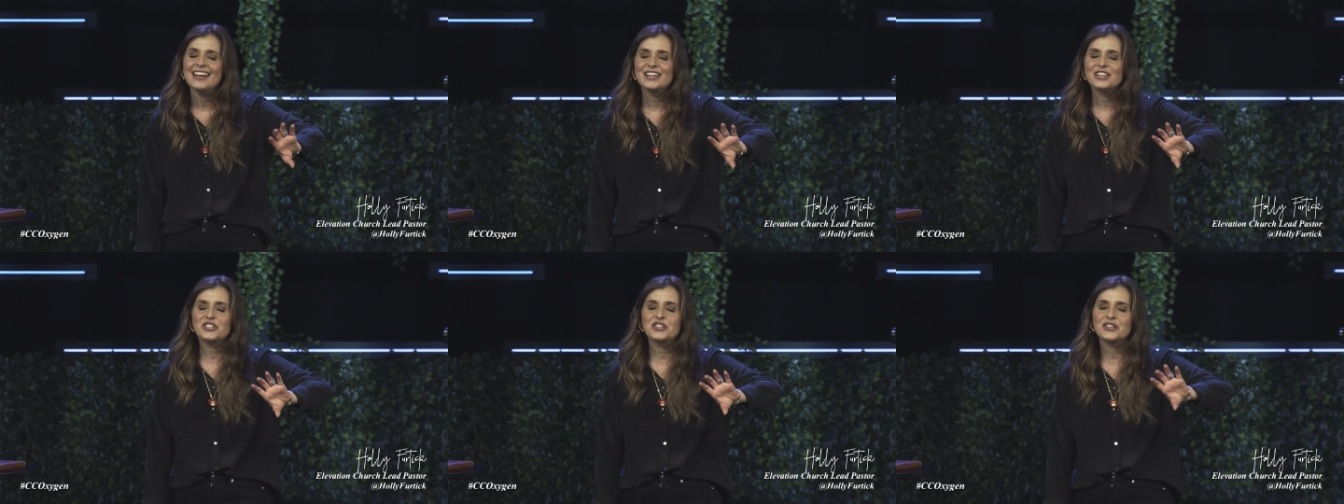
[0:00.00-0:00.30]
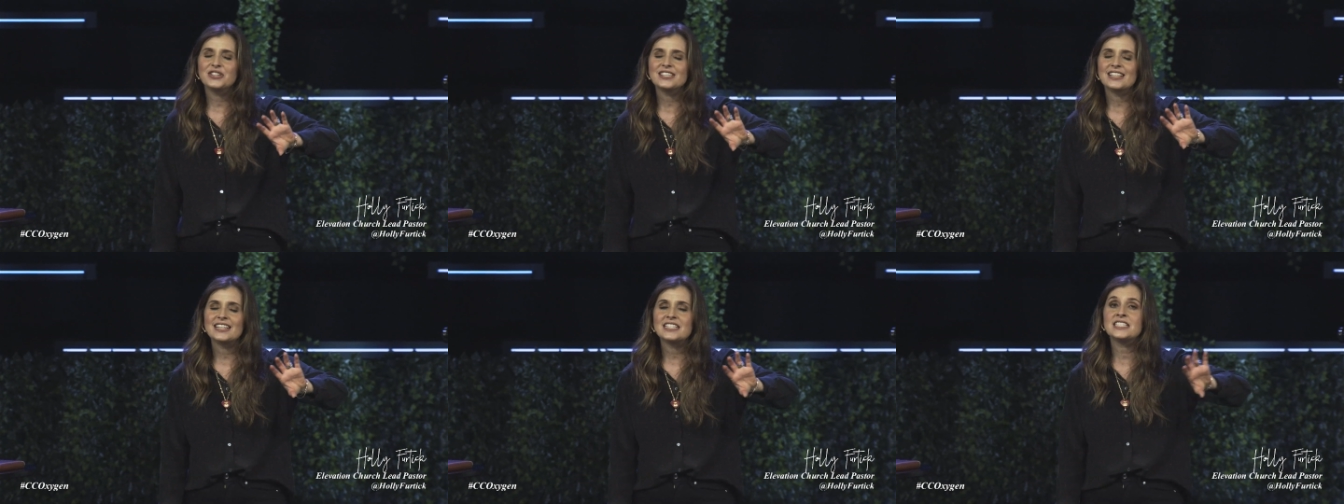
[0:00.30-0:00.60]

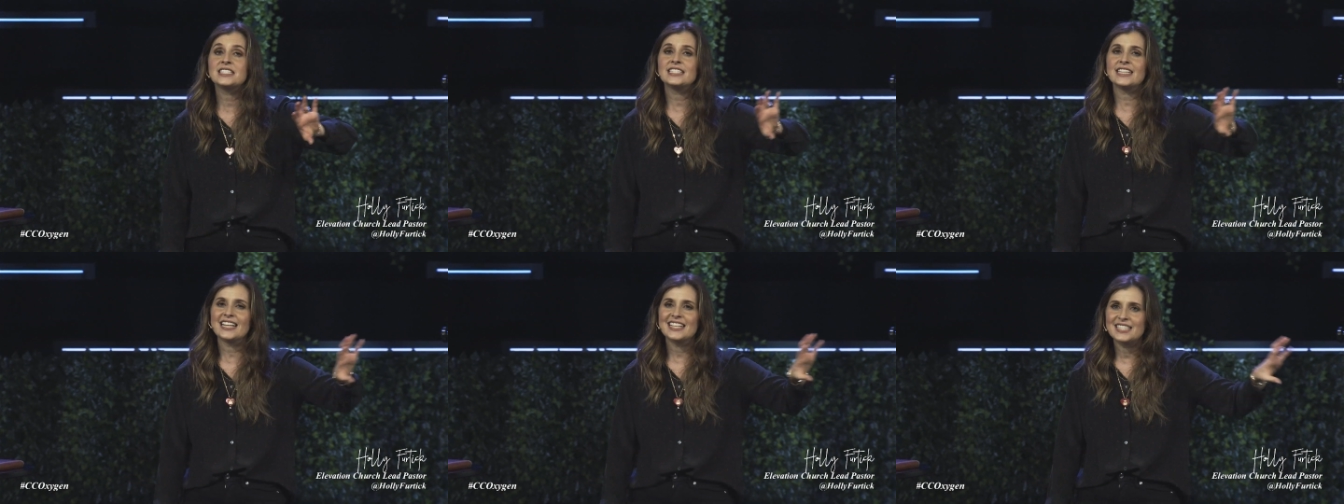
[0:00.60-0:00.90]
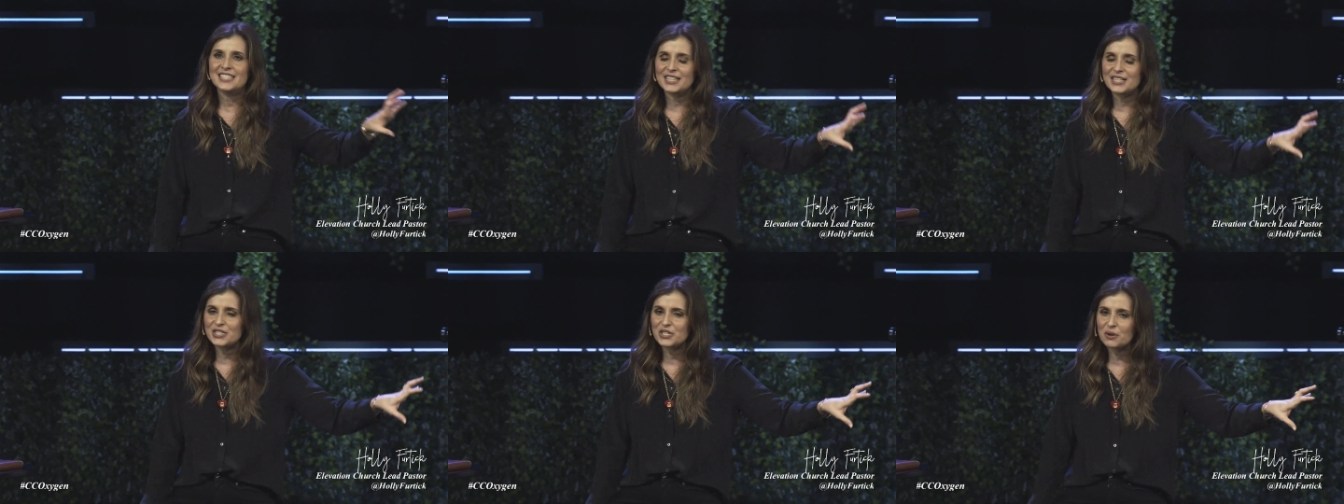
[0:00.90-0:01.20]
She's
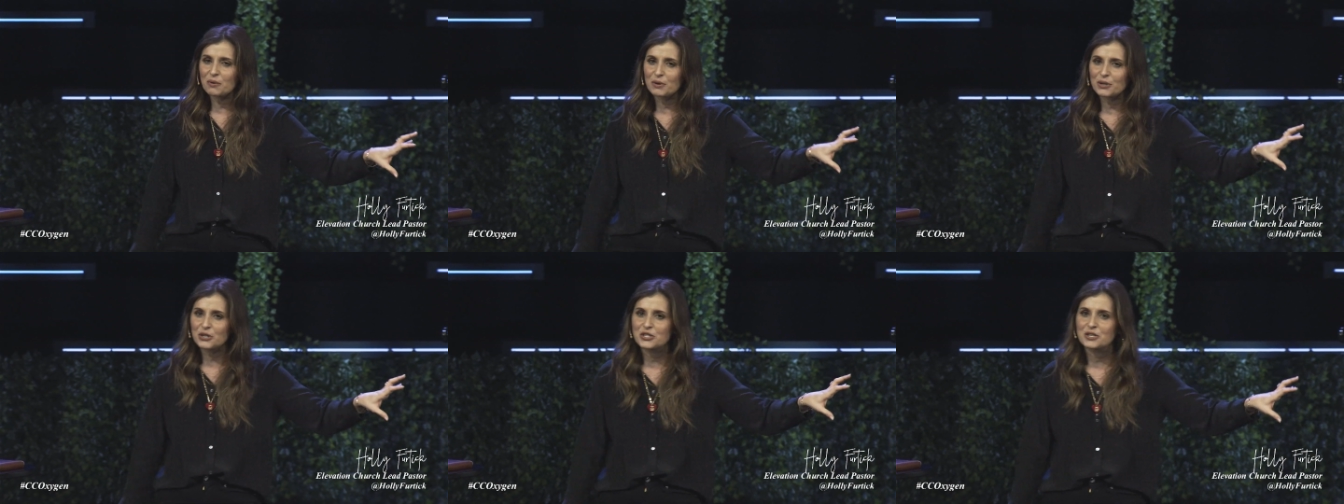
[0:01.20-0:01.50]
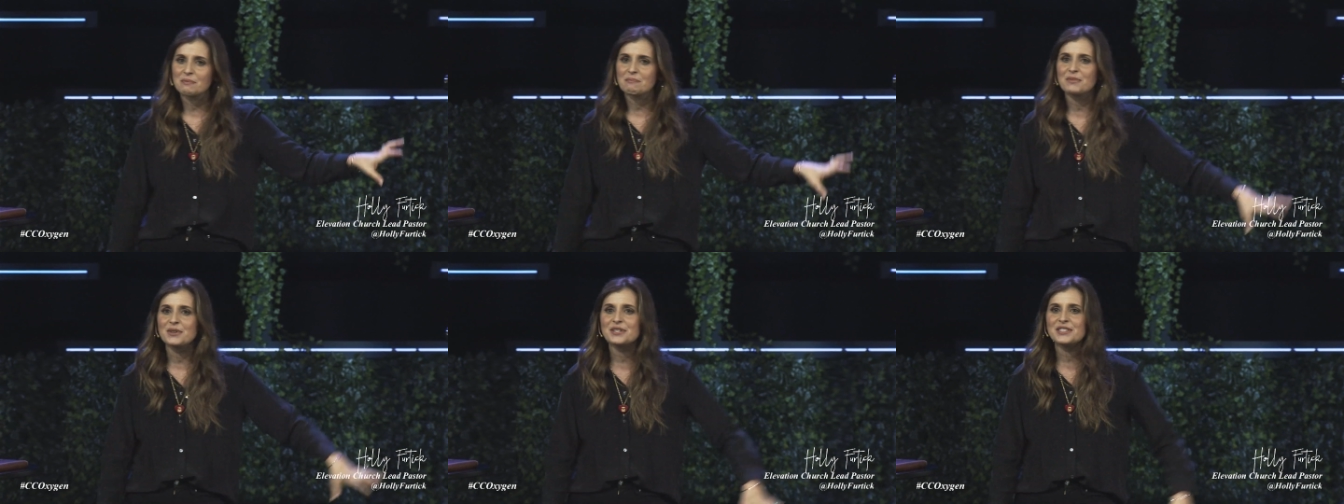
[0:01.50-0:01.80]
addicted to
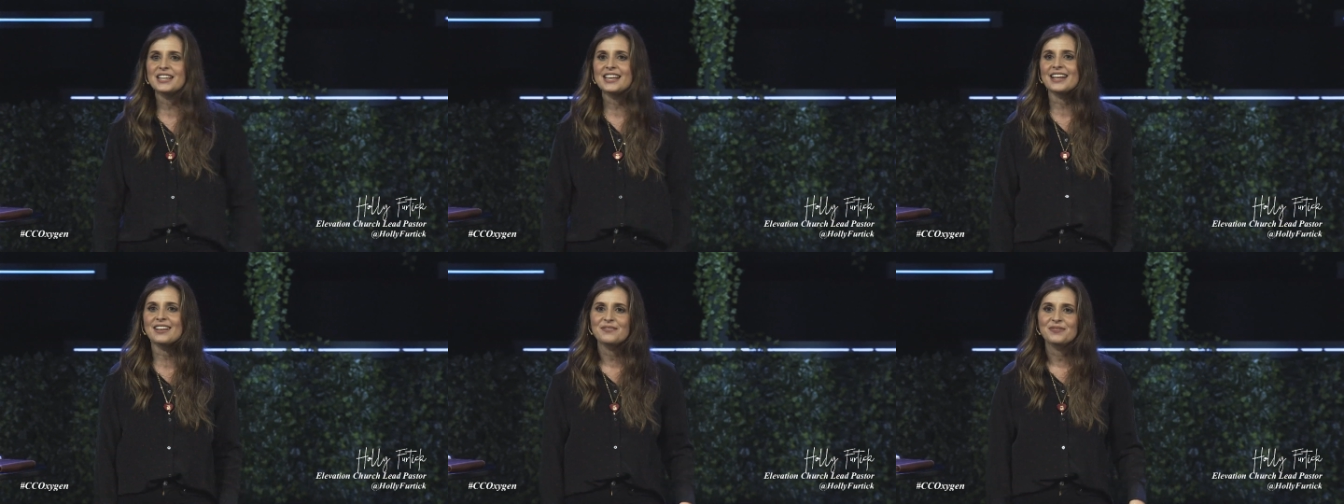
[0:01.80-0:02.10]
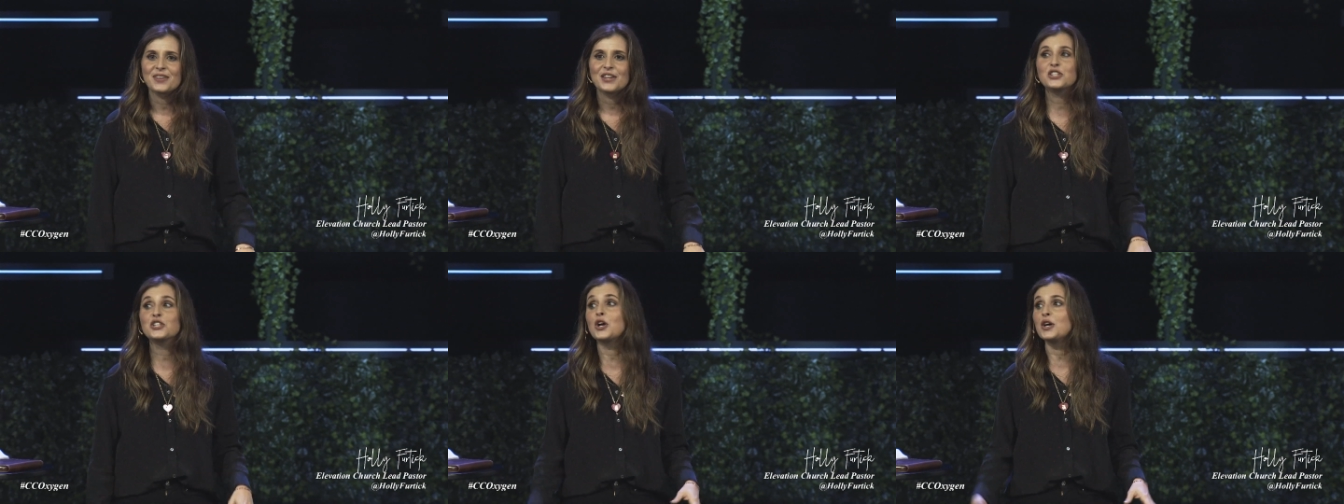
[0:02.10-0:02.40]
worship music.
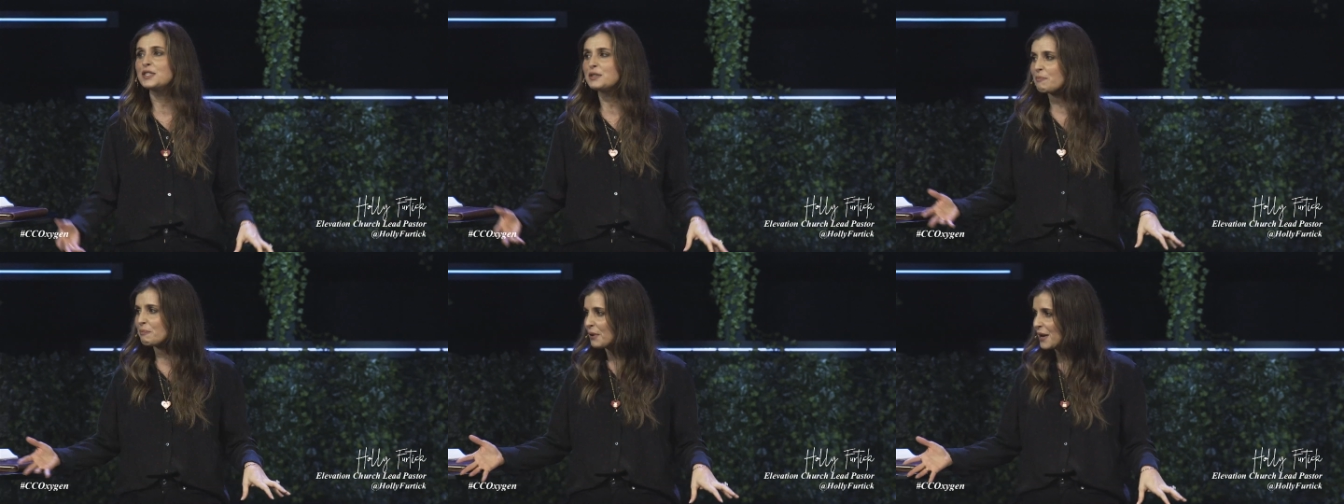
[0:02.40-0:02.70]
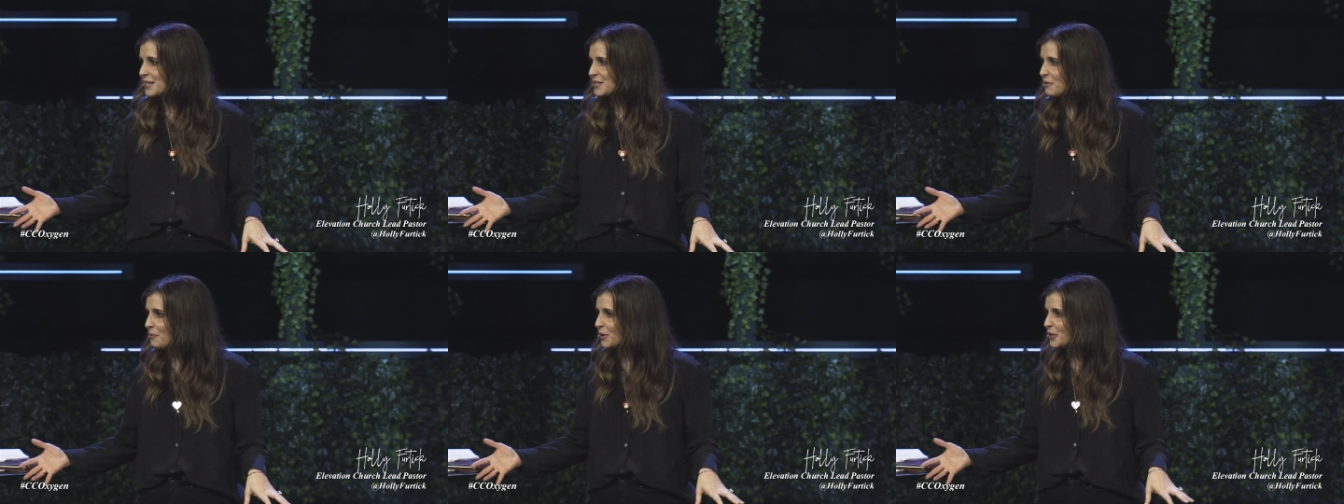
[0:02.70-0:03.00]
She calls it
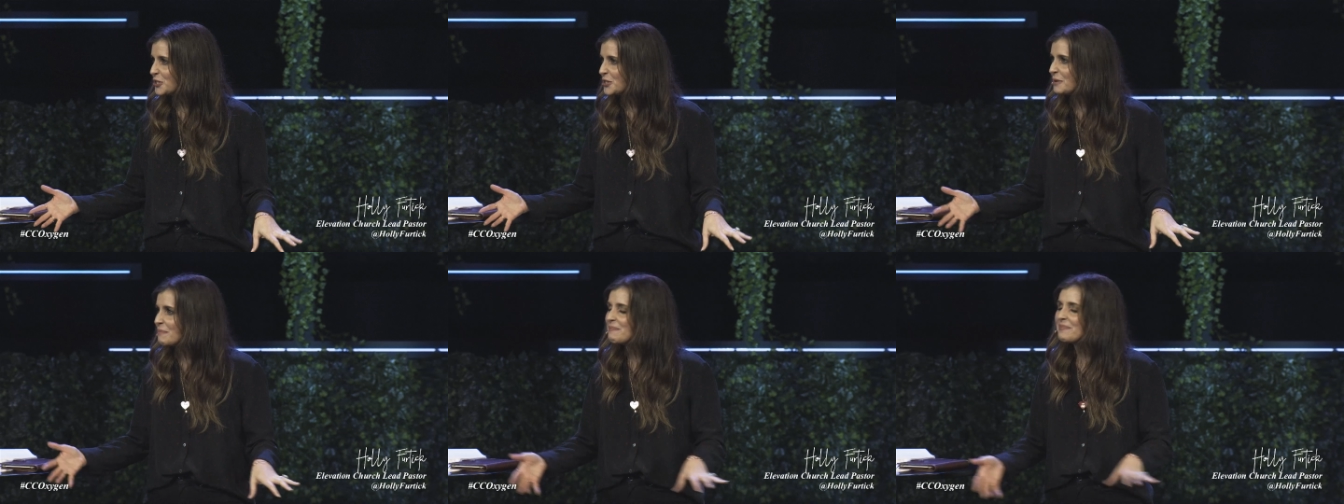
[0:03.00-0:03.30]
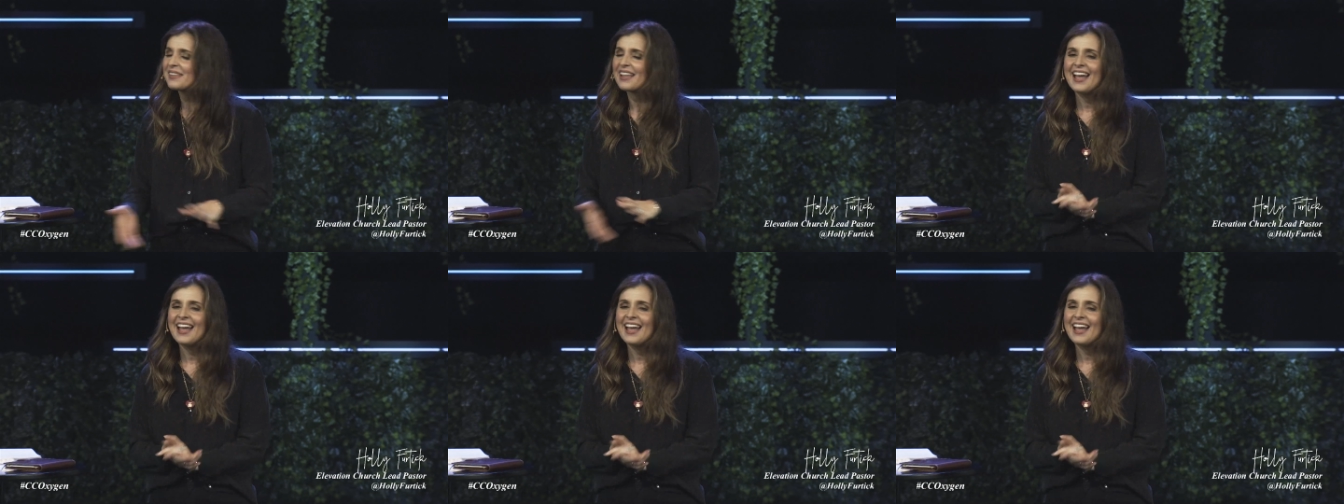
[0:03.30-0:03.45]
praise and worship.